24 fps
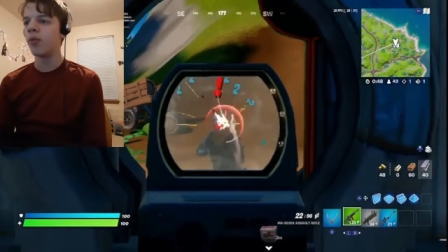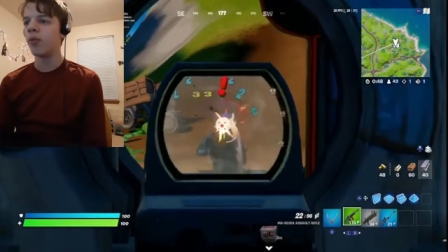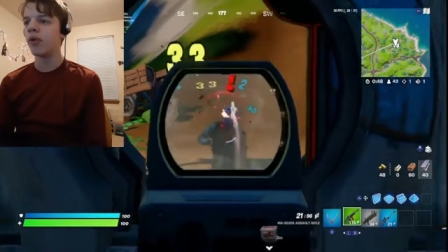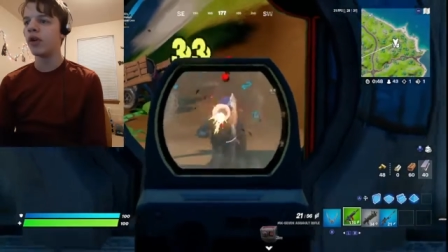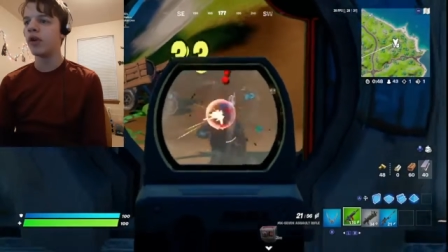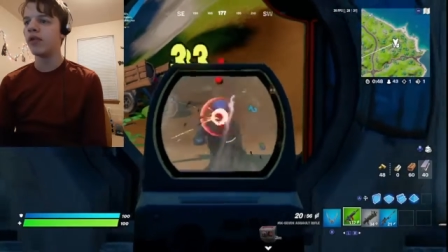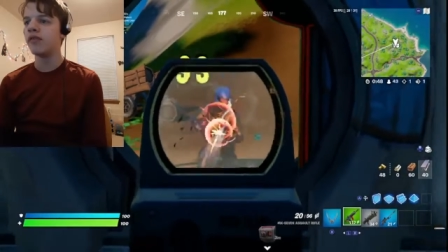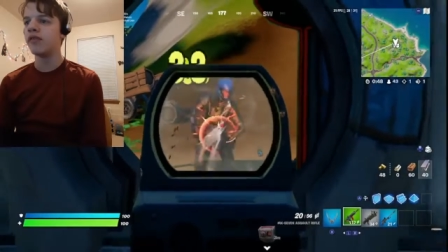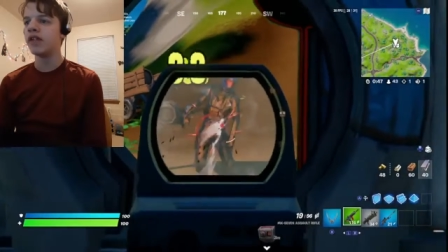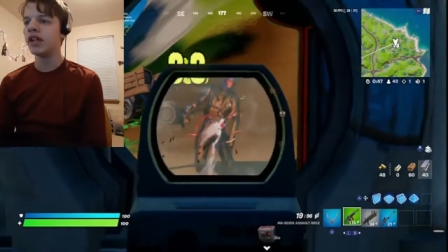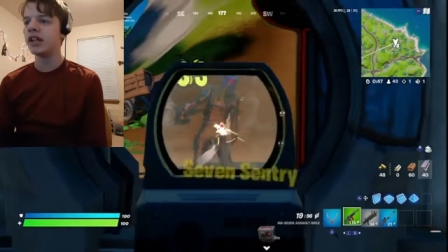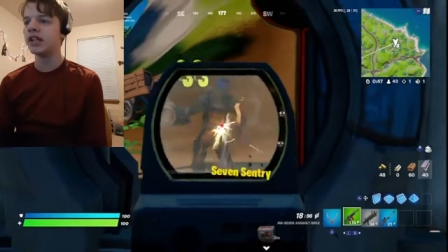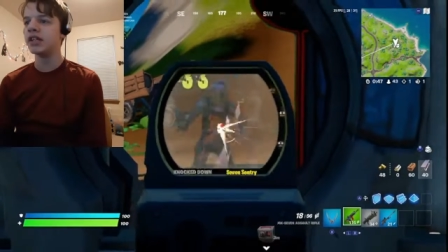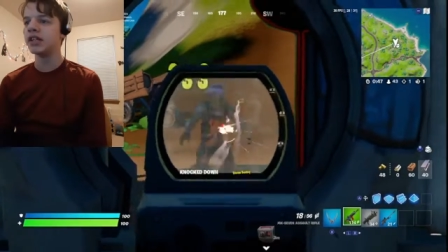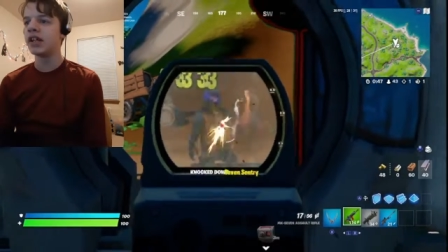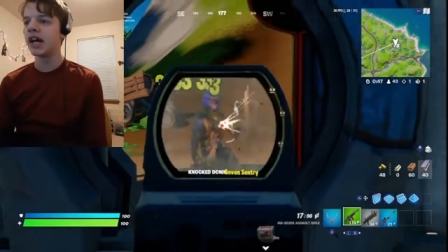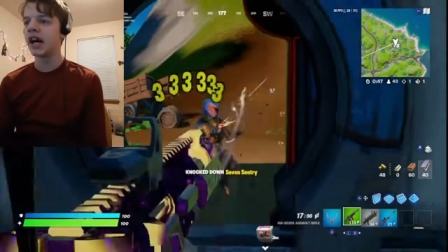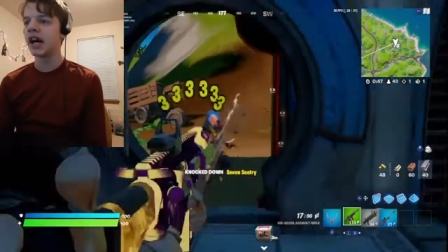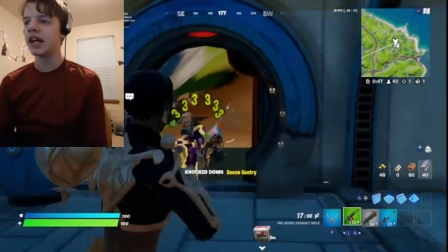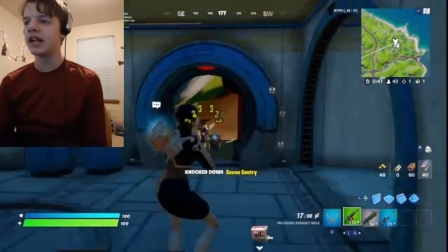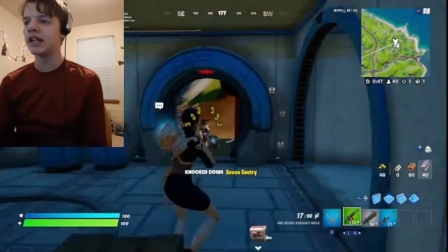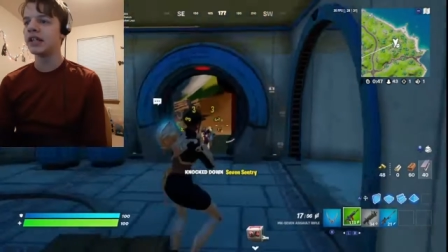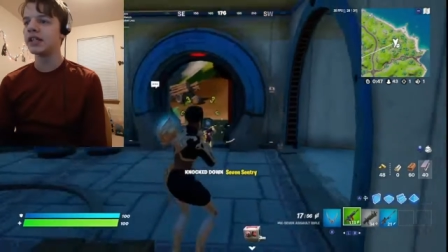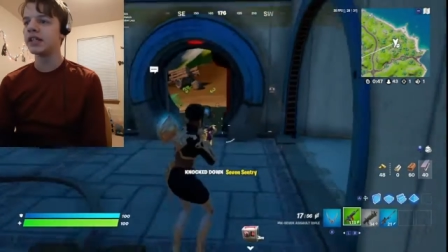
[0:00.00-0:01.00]
one of these
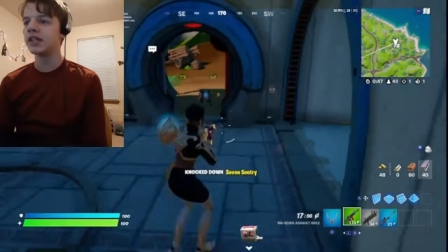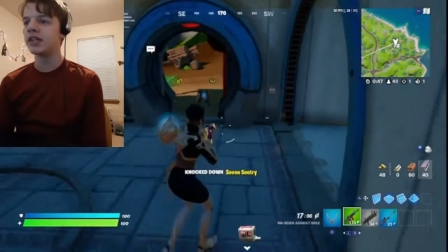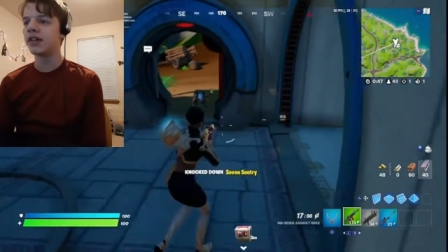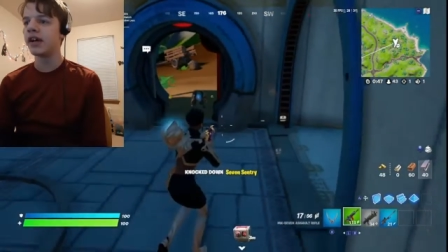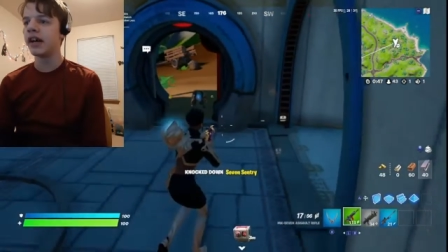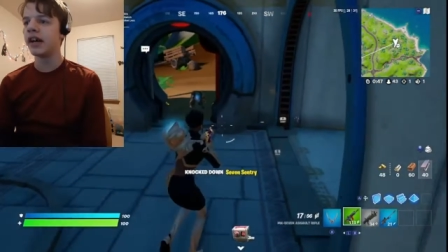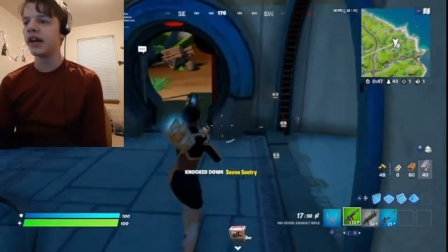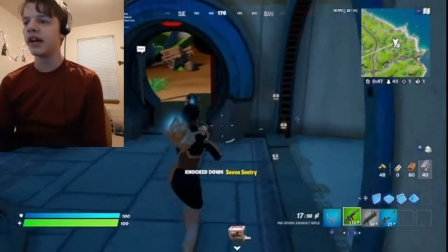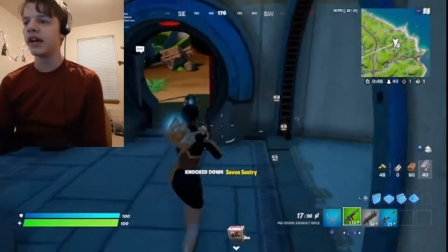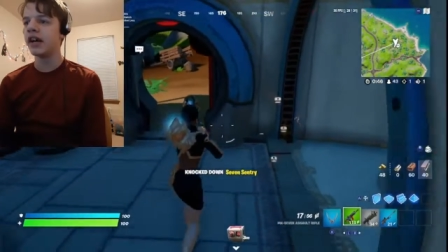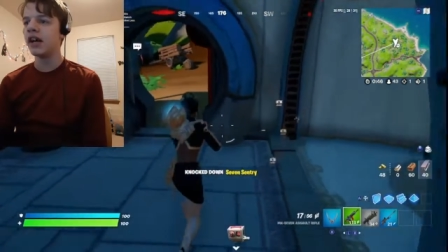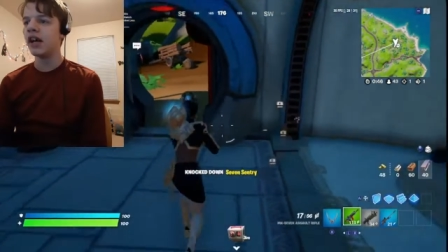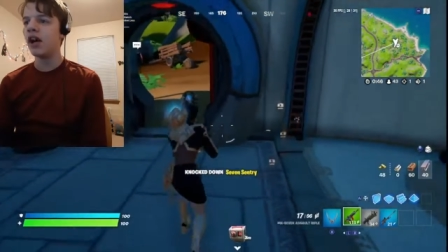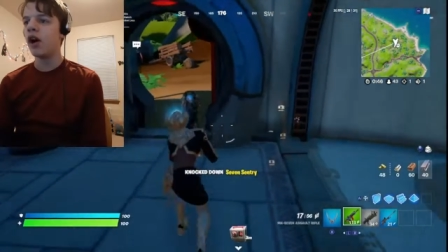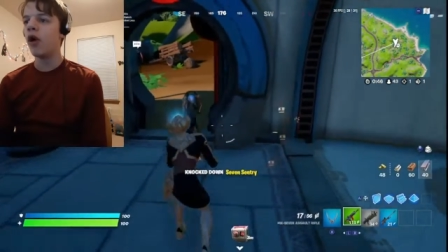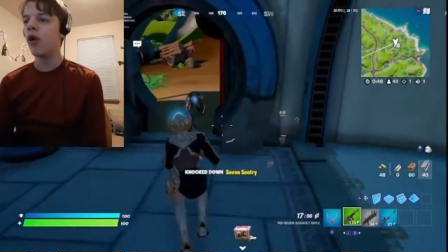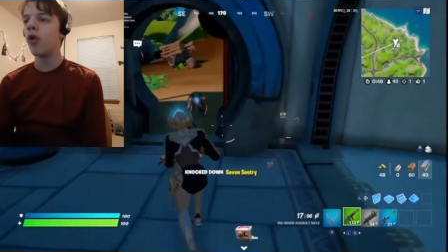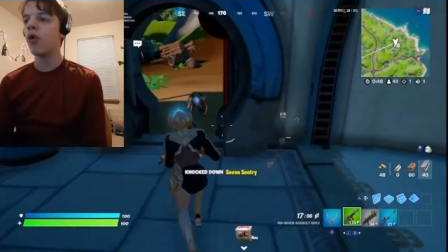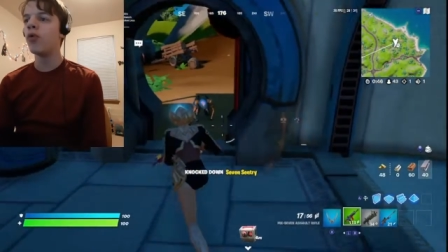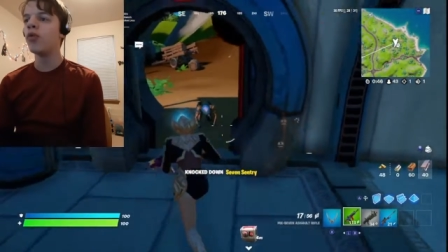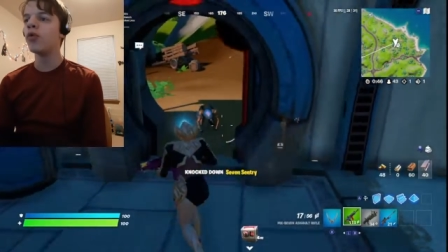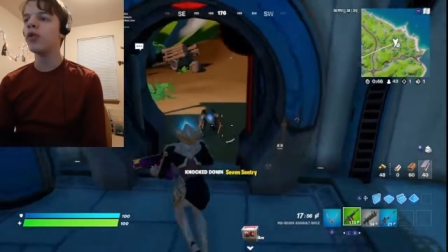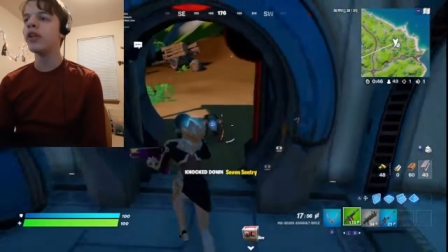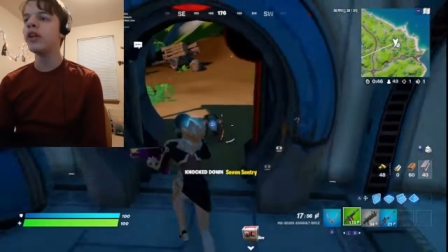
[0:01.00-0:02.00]
guys, okay?
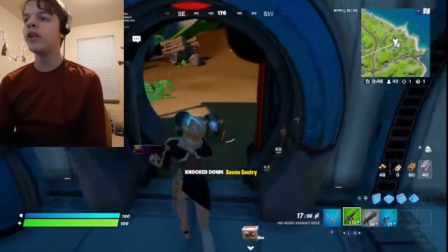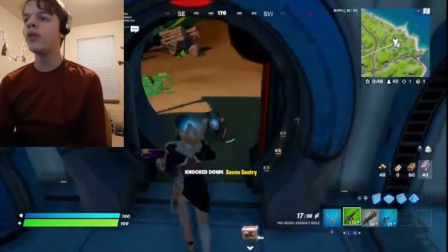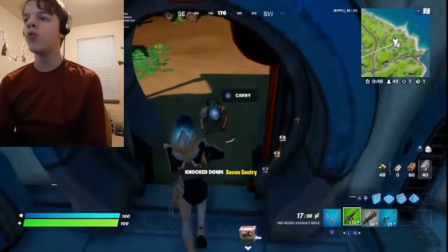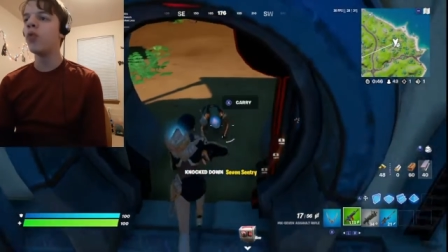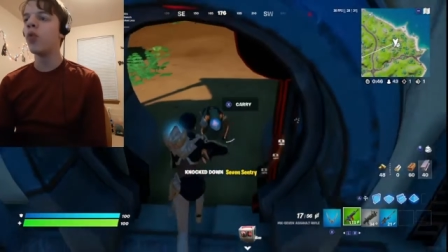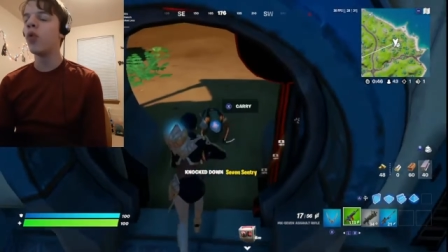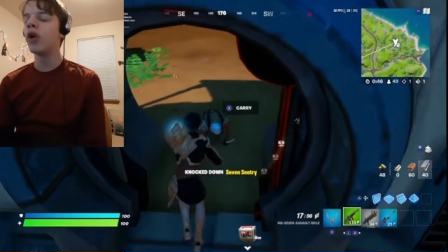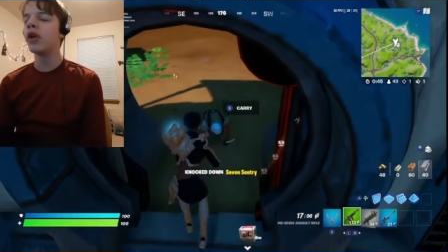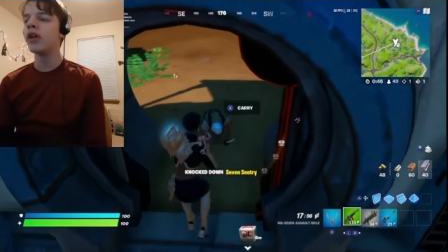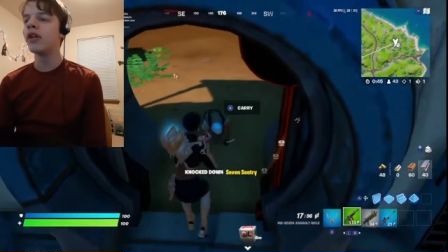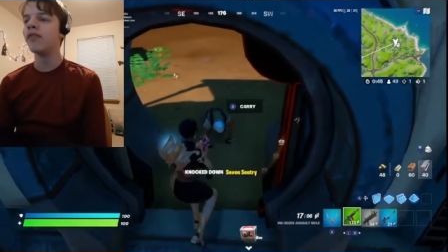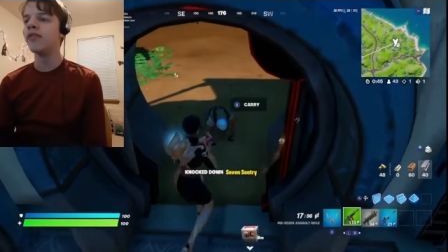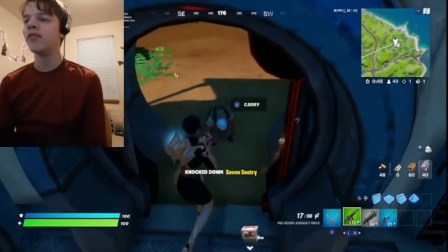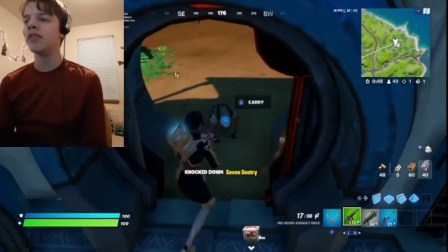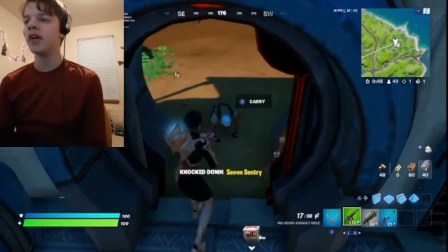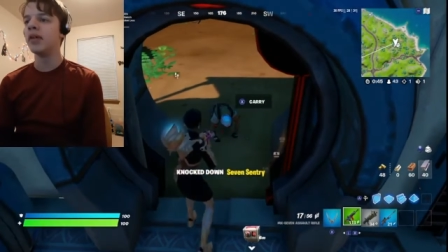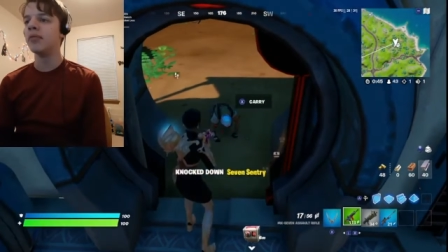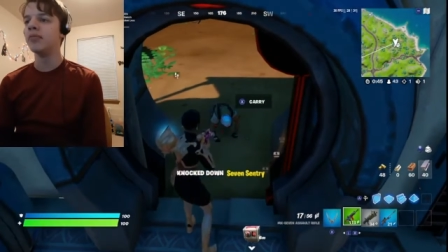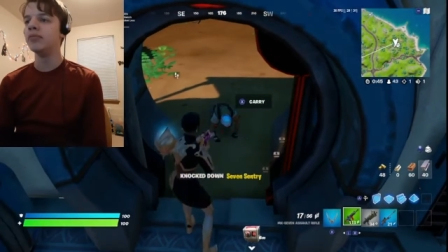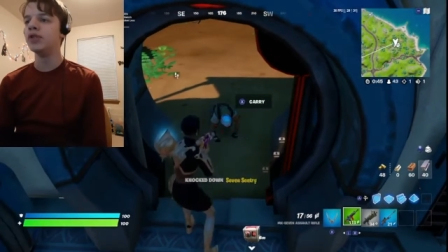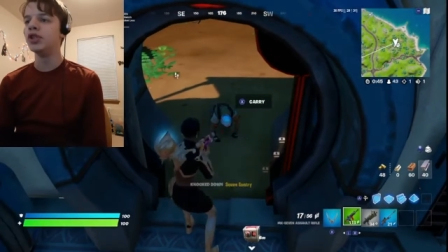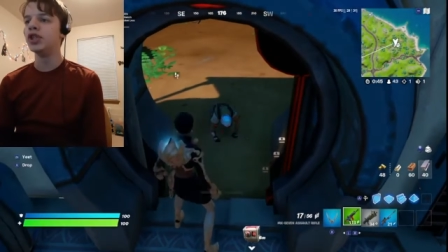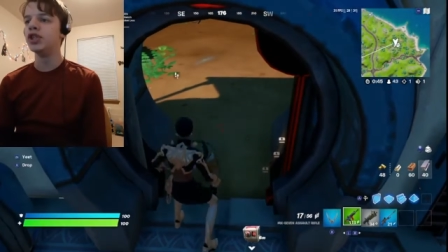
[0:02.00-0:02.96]
Only one of them.